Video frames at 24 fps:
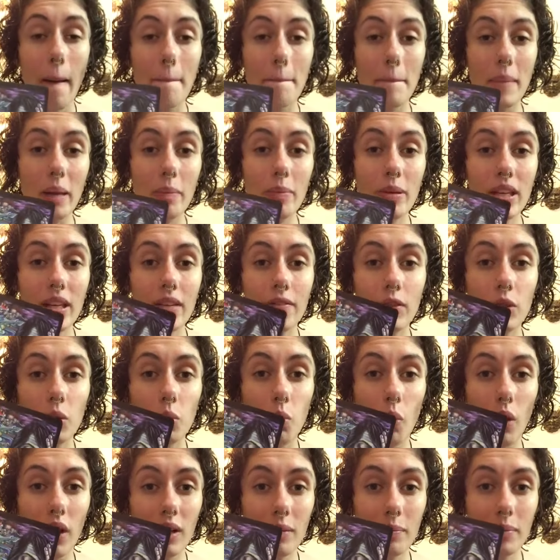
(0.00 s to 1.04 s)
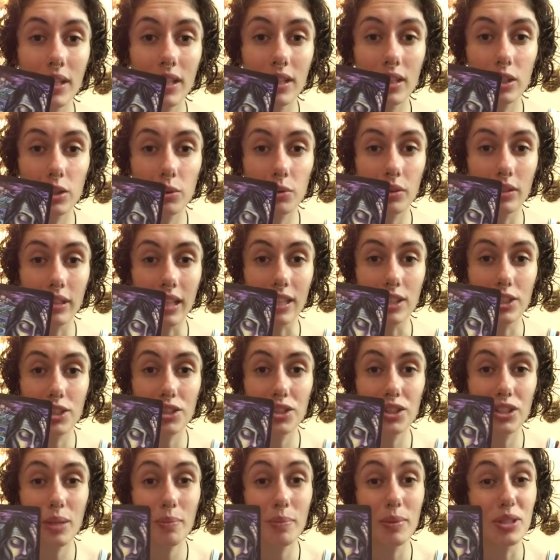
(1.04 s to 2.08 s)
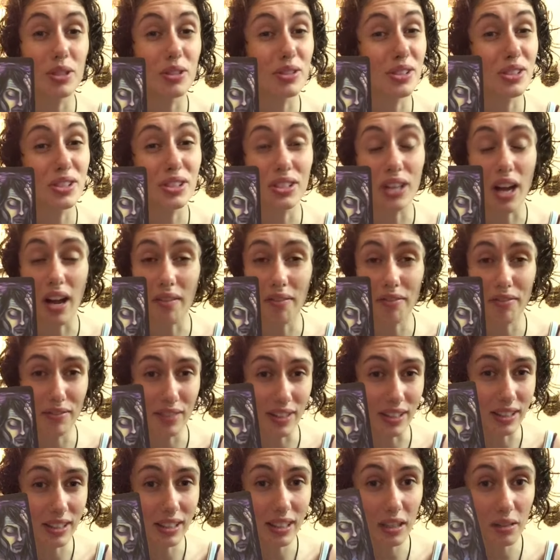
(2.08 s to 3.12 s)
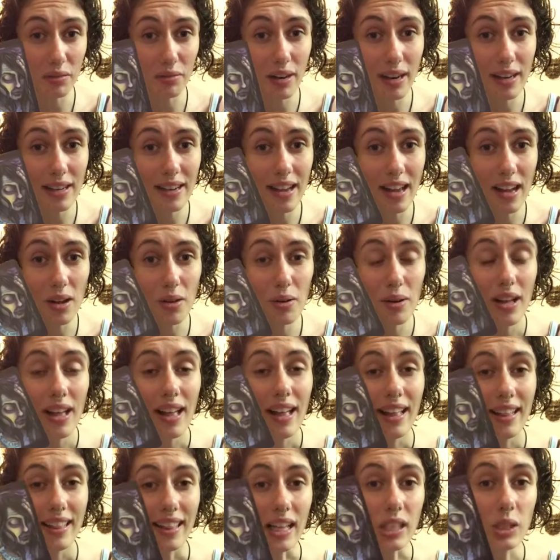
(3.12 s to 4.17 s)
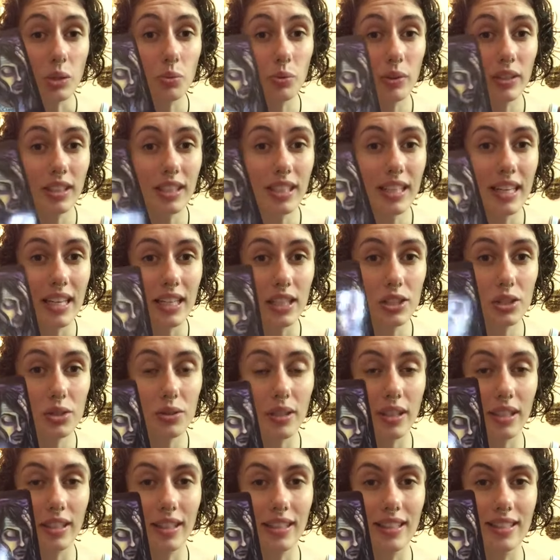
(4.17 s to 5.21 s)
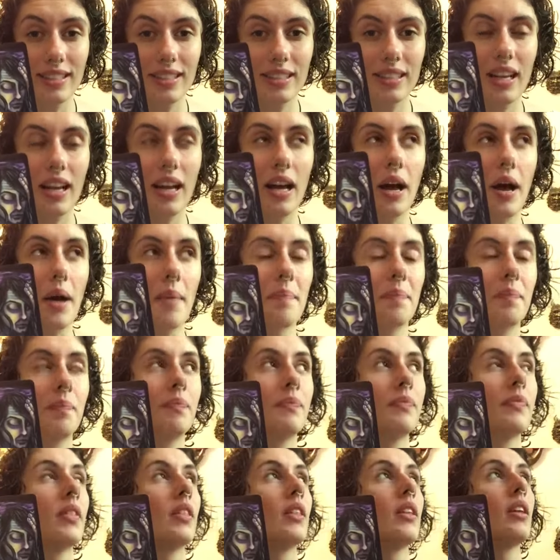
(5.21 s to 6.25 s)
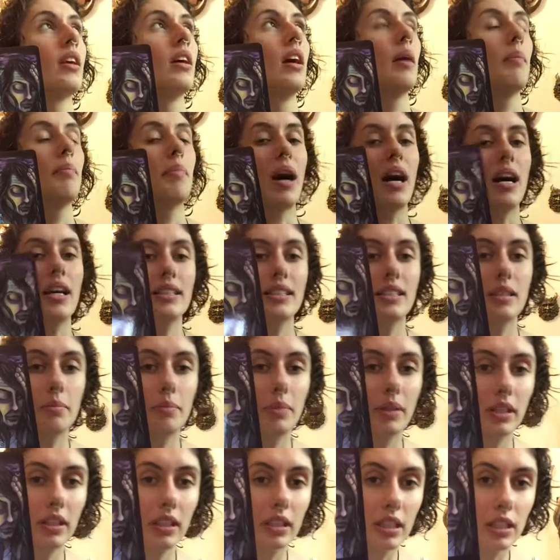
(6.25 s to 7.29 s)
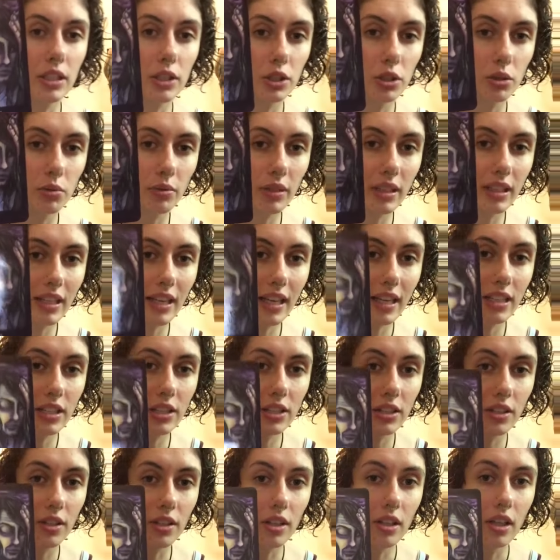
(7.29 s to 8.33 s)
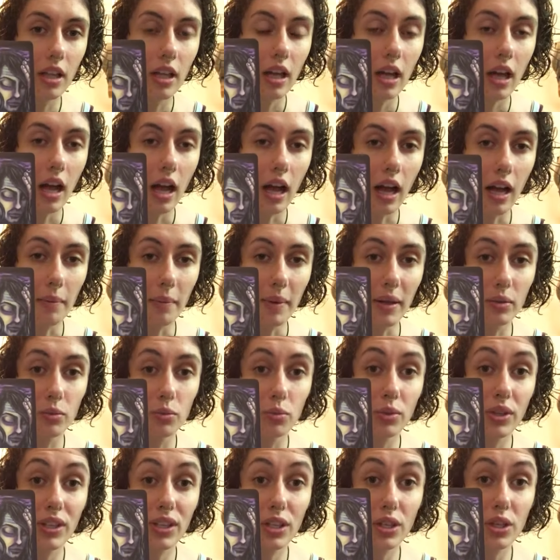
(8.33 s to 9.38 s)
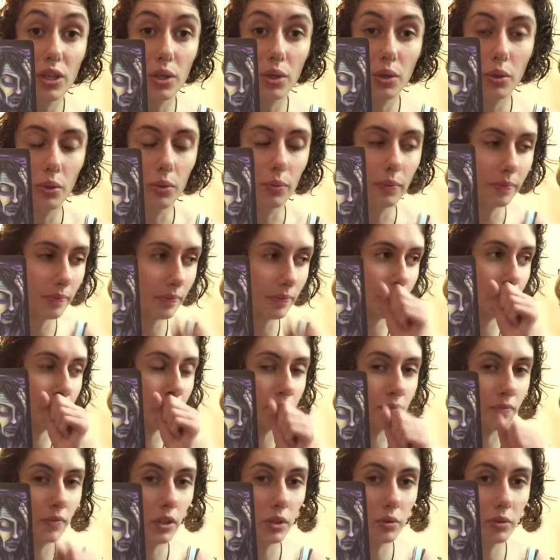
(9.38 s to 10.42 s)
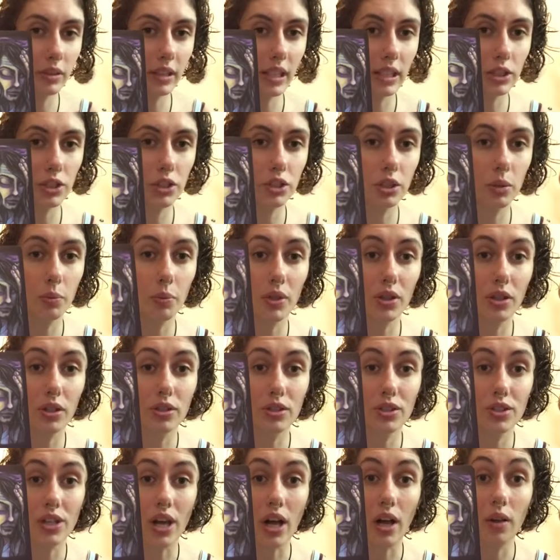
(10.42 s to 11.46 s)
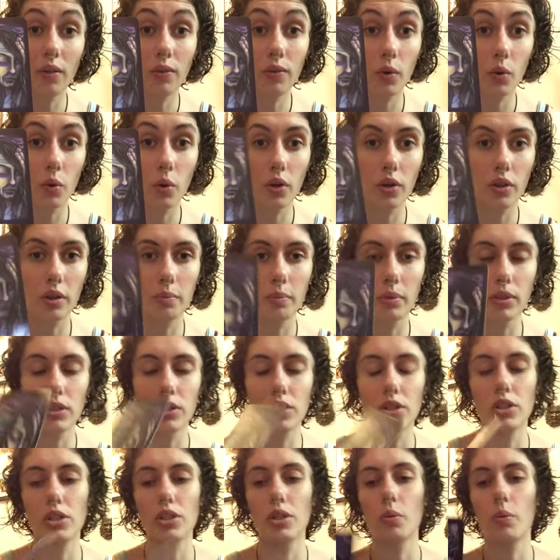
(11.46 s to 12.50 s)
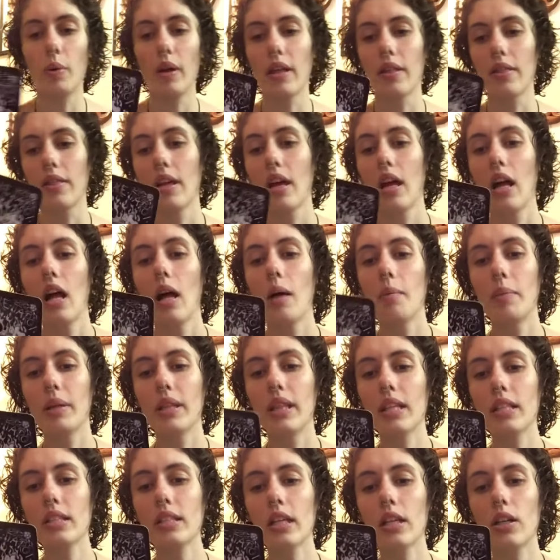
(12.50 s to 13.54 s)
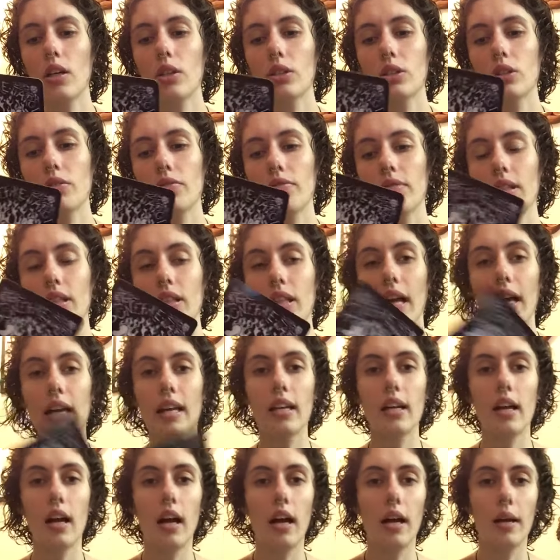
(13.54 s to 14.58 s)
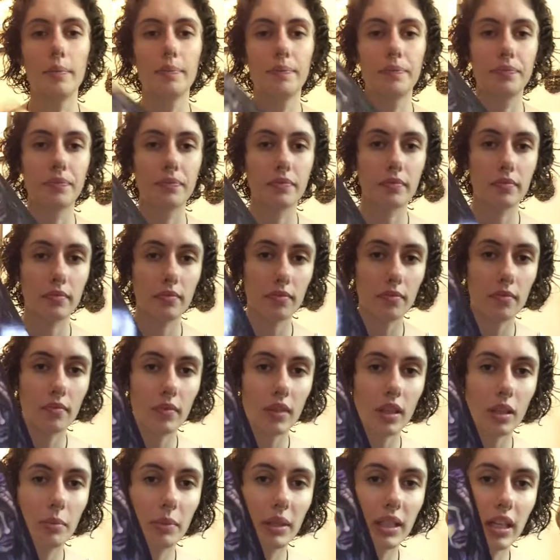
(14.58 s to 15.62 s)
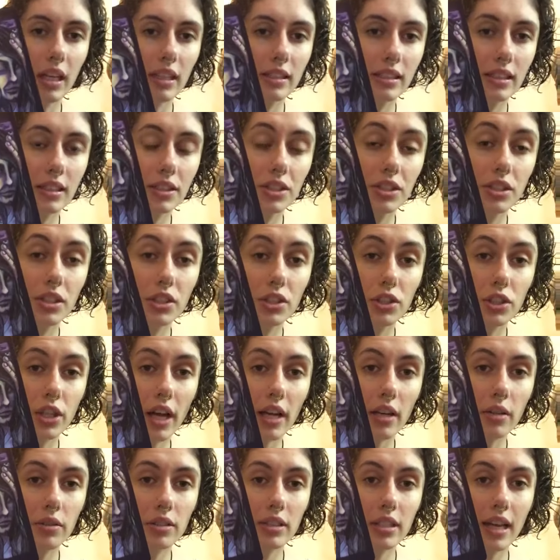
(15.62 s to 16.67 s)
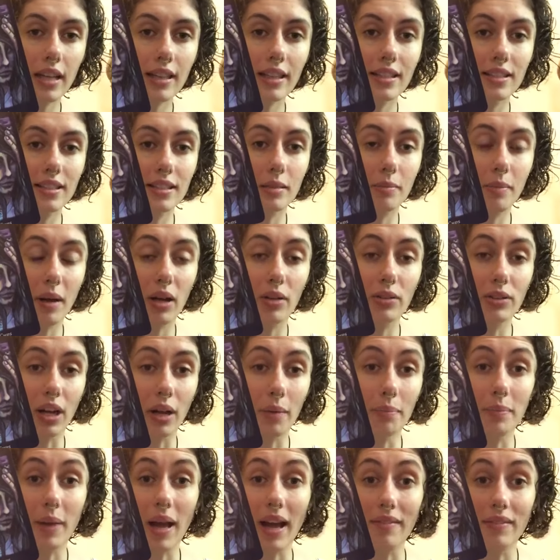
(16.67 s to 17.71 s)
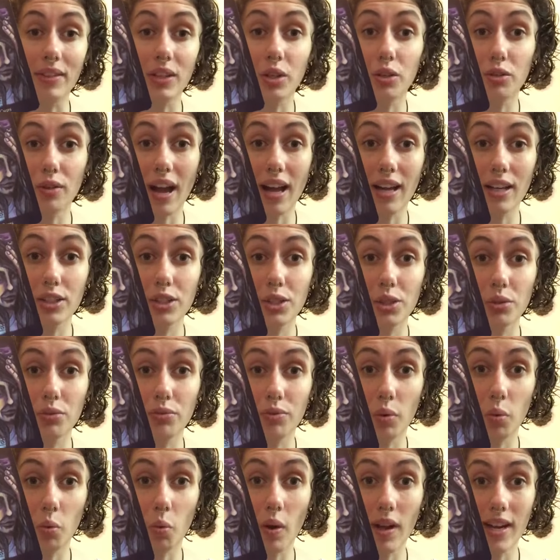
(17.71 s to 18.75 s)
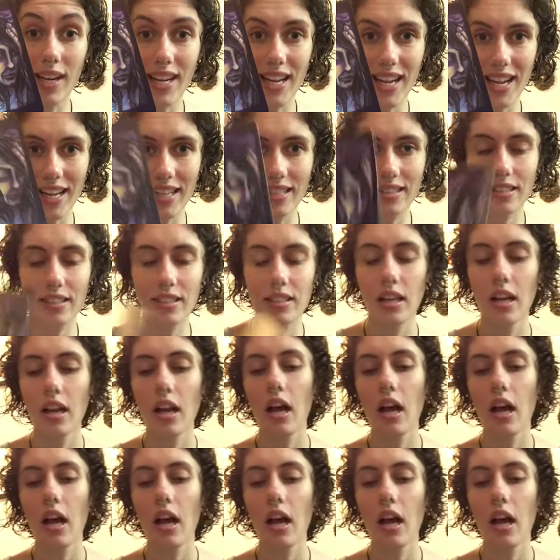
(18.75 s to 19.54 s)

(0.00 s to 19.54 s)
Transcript: Maybe if you want to be in this relationship and you're just not feeling it right now, that's really hindering this um, possibility to rekindle um, and renew the relationship with yourself or the person you're with. But this, I also feel like, um, because this is the shadow side, this is about not having gratitude for what is.